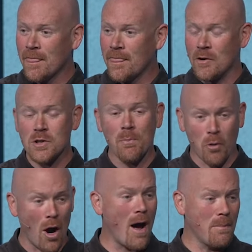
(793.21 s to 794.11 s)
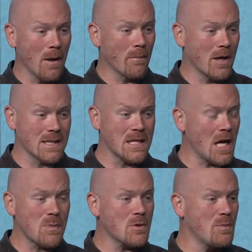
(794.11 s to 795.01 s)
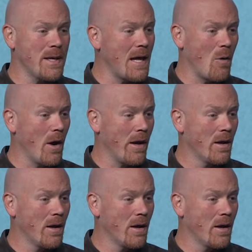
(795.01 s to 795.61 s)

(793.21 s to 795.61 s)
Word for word: there's a problem because it's not supposed to be that way.